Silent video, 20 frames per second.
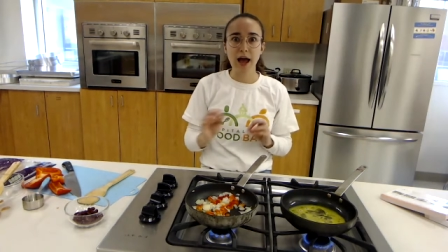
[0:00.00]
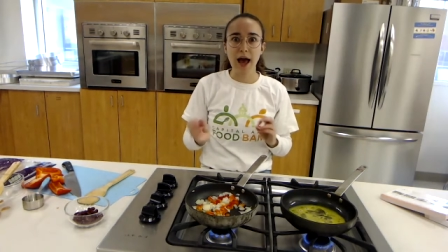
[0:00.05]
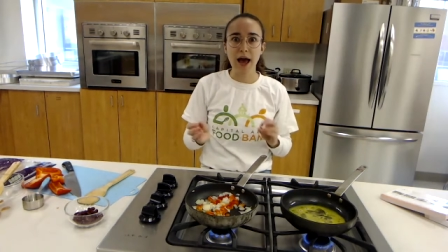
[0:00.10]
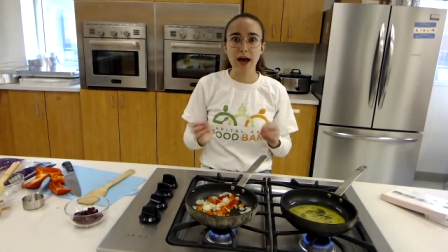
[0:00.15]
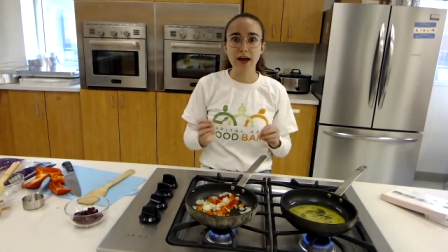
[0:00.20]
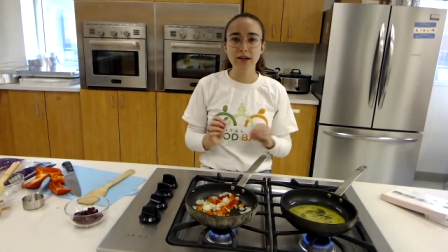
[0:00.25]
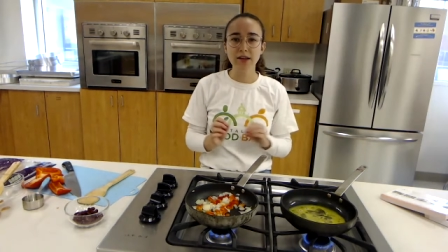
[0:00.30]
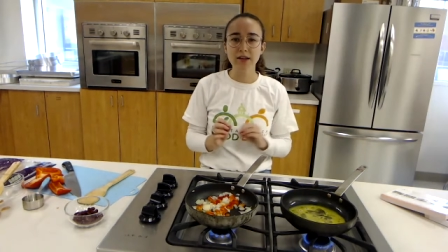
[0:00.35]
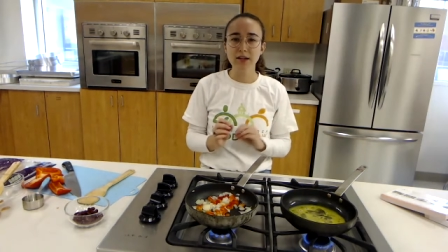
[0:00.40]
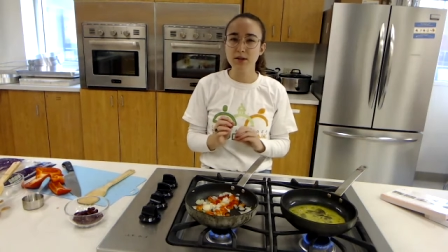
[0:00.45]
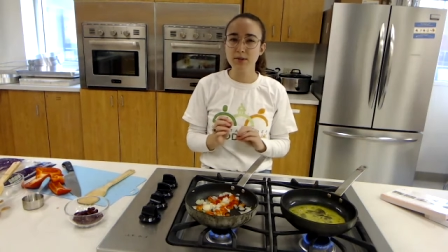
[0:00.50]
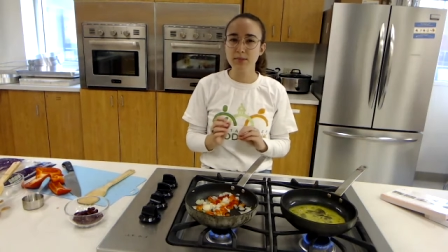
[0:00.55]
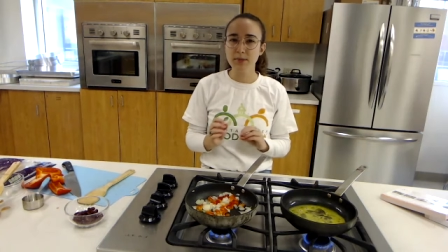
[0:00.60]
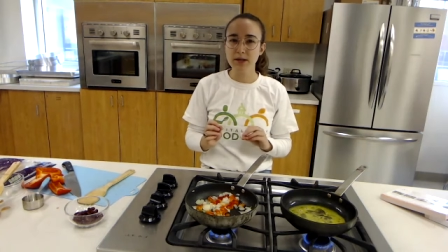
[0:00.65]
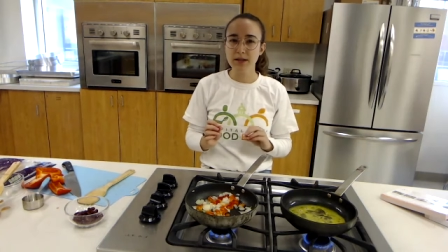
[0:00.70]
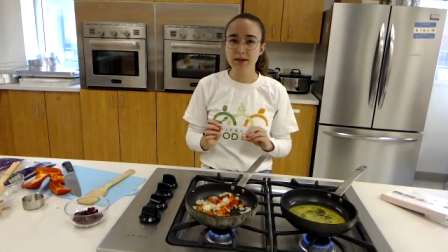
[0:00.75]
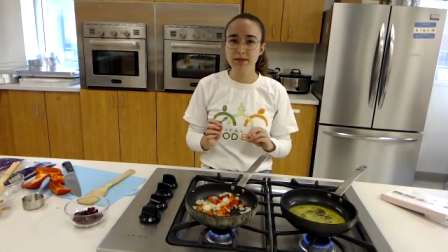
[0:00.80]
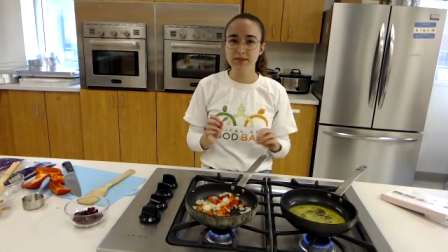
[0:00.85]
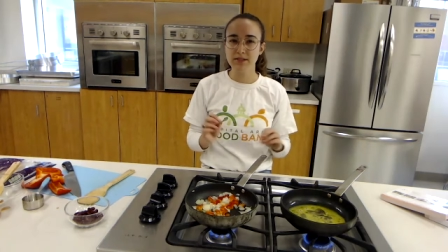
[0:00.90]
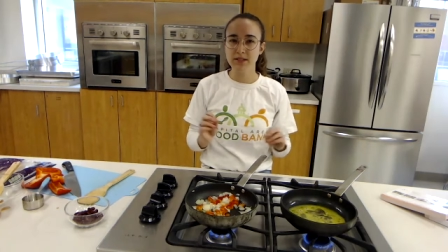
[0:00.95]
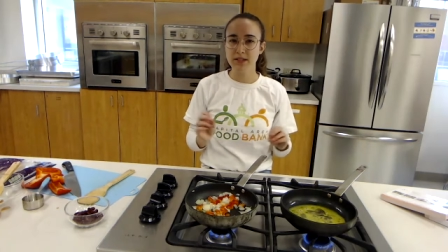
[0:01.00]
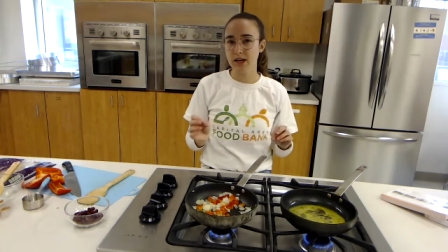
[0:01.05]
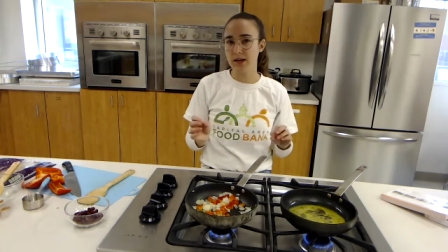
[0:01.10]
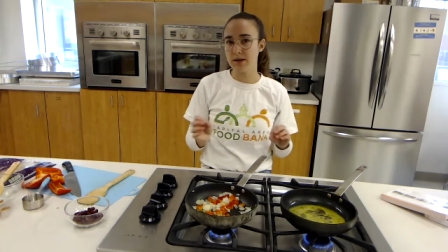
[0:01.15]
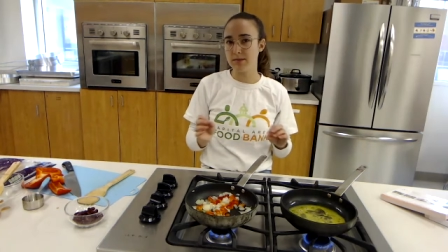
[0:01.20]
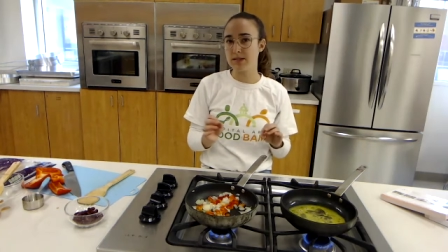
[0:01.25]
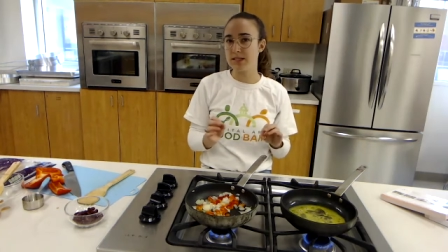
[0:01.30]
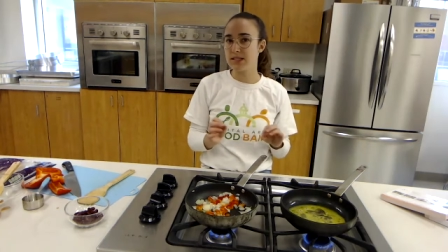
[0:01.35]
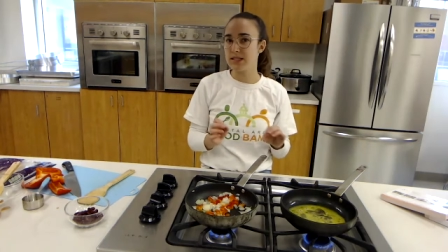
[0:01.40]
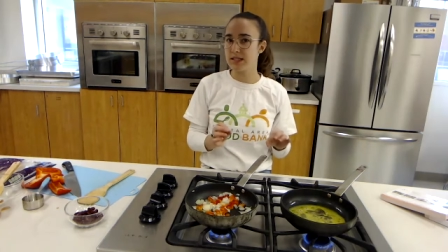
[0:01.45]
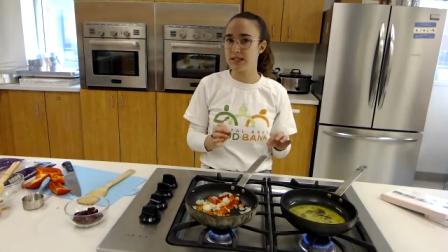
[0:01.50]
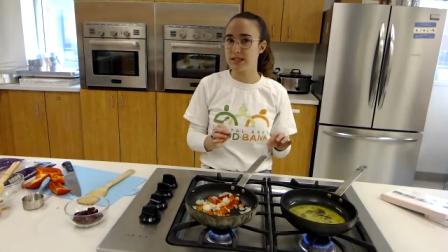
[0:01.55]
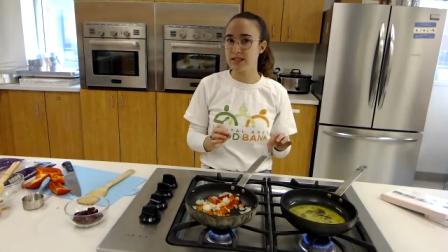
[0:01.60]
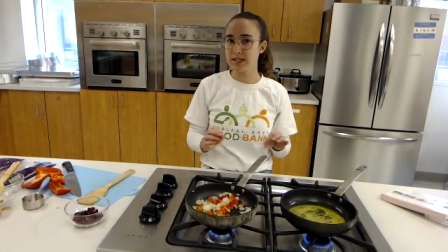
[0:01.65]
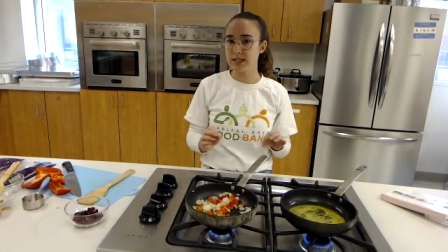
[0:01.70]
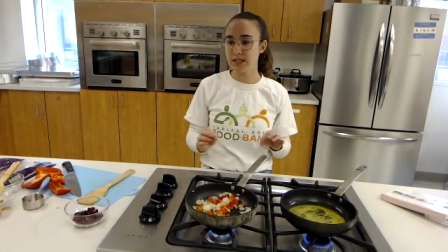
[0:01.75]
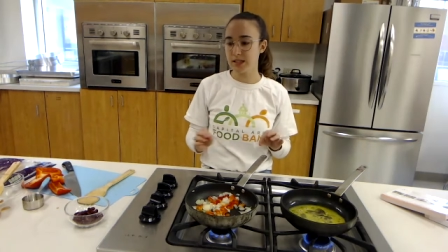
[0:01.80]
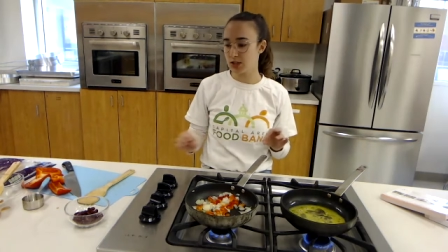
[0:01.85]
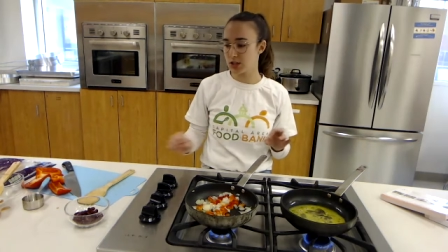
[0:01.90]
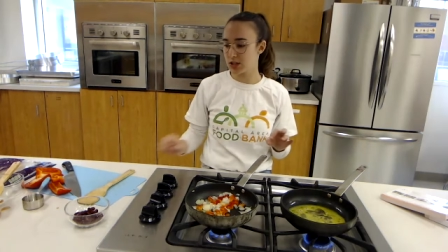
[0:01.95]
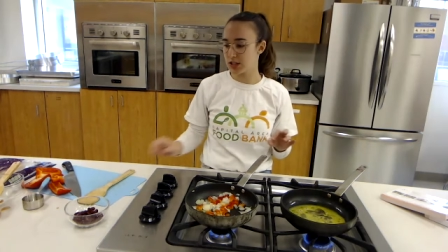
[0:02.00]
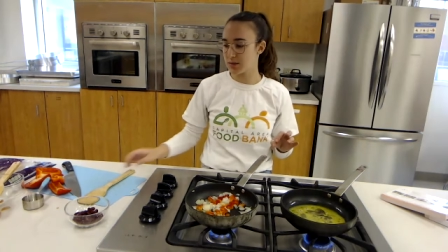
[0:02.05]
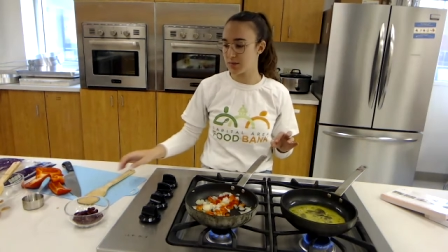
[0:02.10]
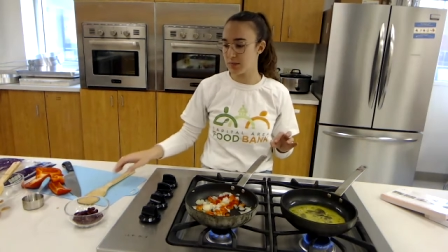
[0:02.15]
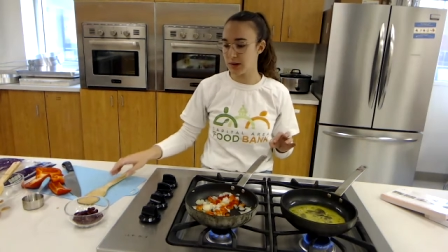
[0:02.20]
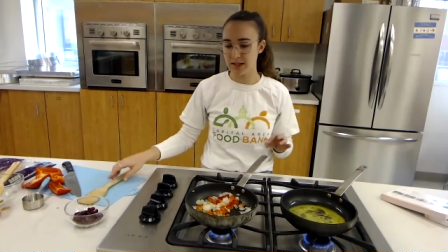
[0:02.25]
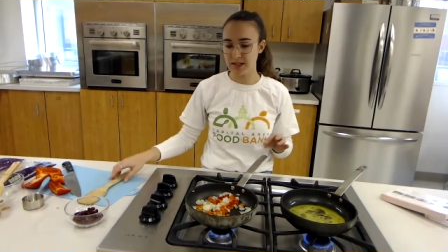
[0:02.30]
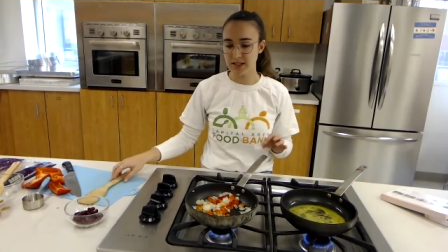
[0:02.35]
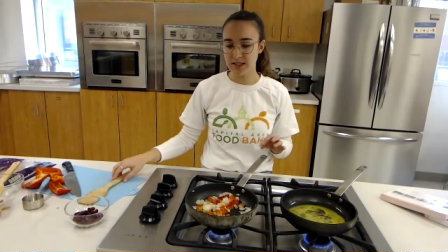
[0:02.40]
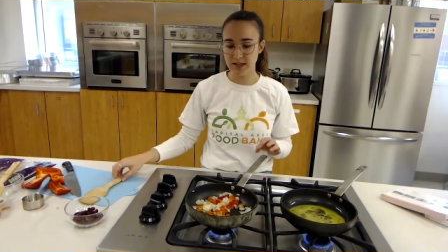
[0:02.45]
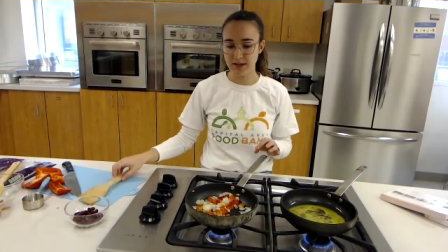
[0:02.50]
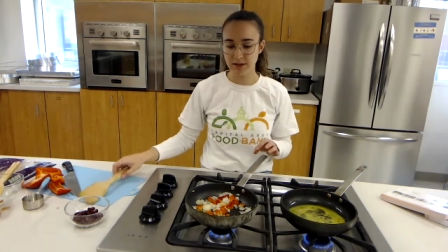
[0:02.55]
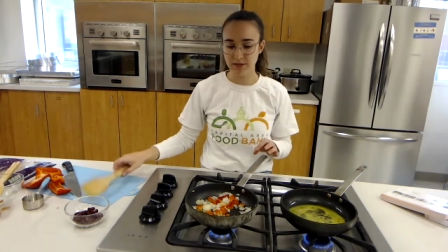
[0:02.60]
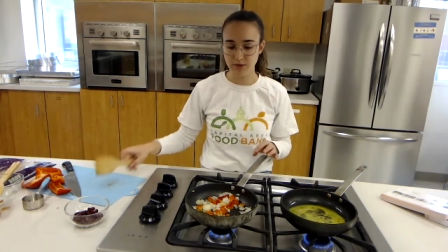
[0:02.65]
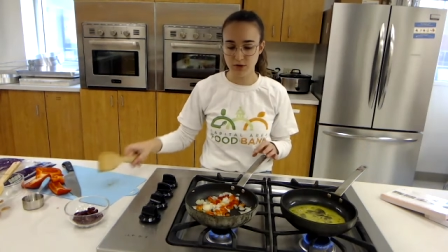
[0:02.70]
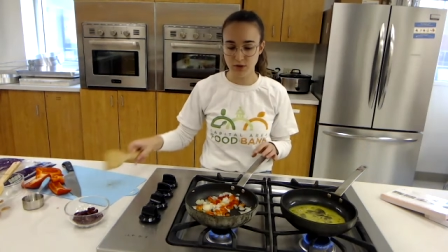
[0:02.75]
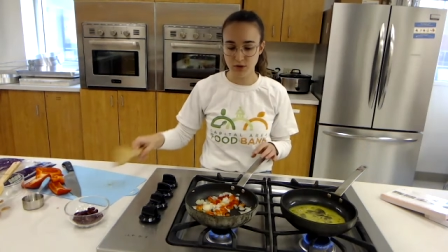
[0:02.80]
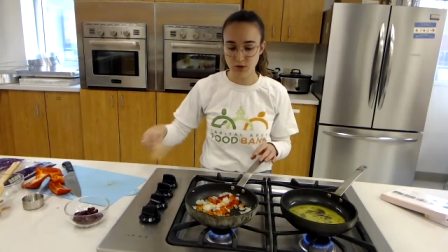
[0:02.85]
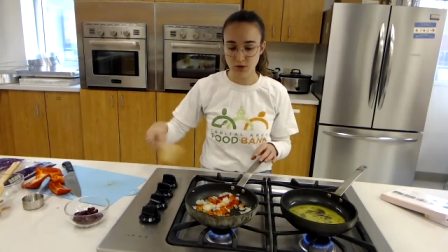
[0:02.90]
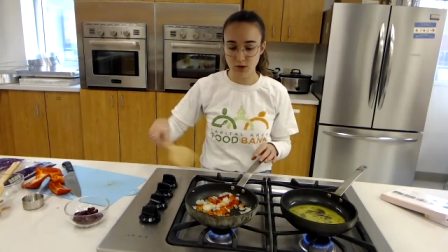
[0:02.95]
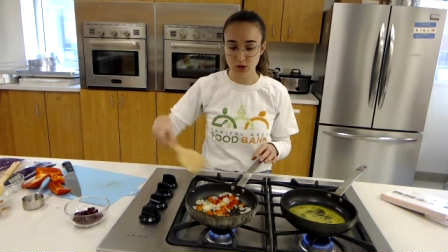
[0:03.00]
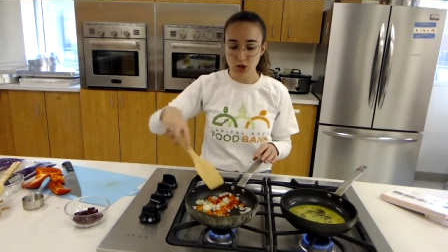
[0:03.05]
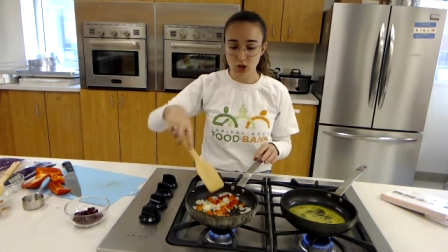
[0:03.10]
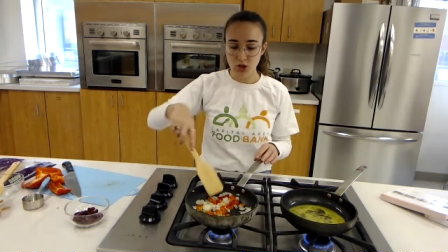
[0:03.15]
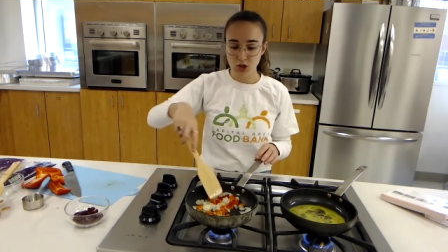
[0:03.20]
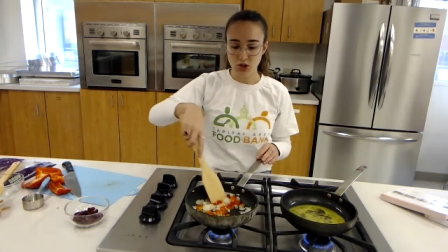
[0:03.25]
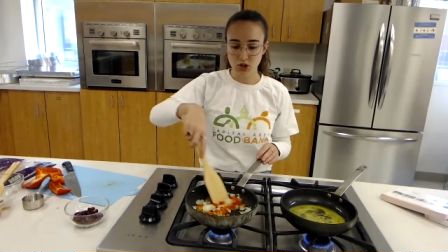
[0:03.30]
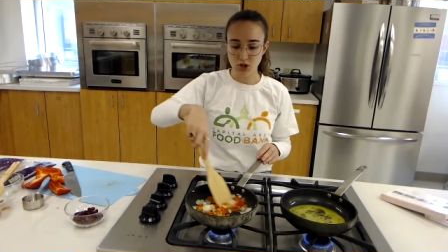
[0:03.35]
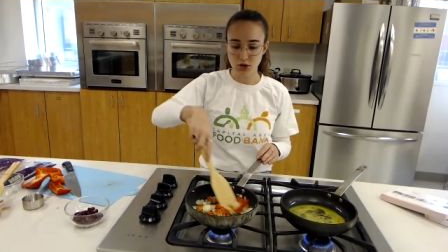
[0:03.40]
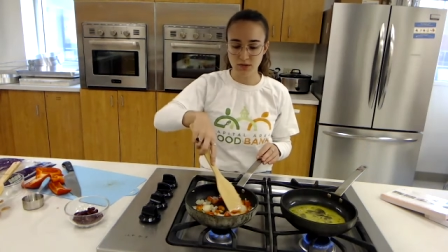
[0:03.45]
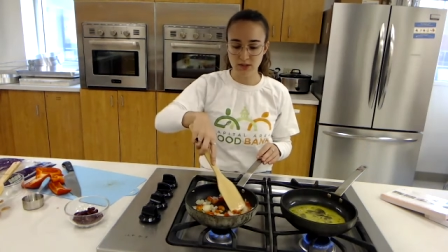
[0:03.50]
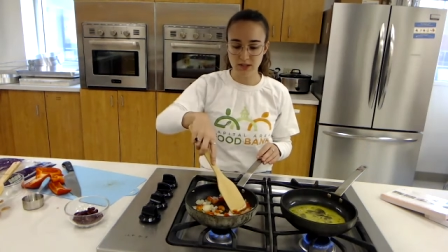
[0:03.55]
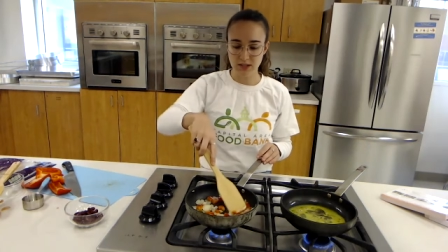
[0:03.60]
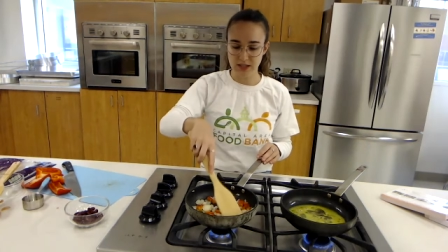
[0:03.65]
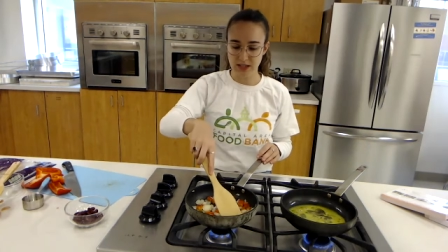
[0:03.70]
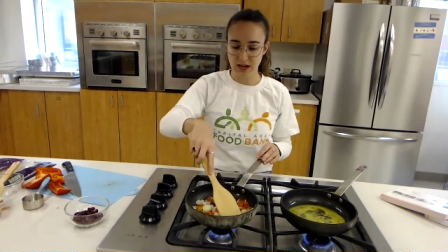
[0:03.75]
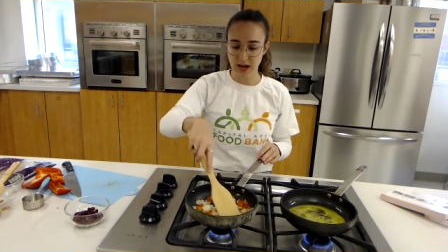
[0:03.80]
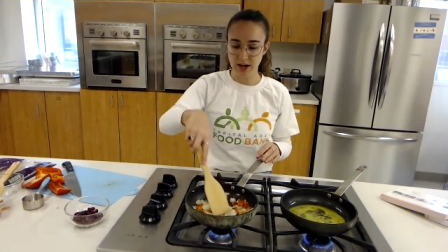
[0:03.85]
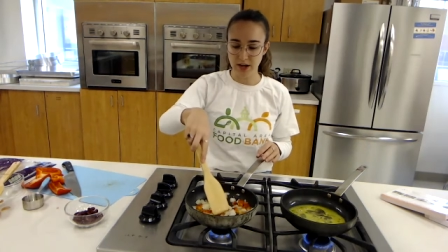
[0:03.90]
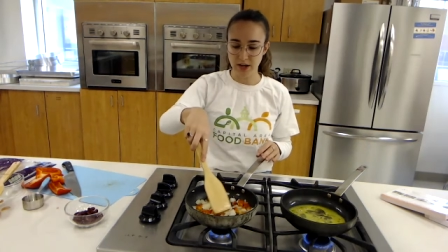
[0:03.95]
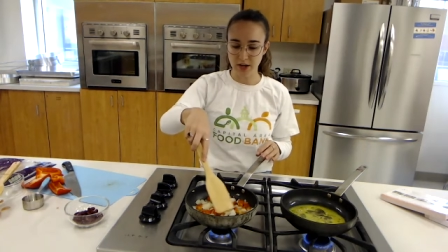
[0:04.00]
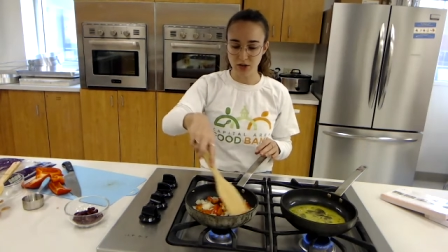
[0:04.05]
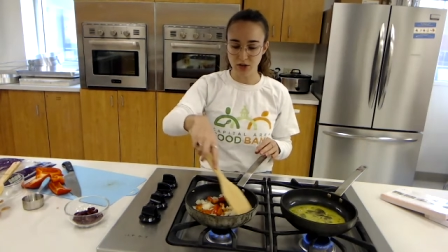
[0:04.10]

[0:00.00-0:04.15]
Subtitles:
add a little bit of seasoning or spice if you so desire.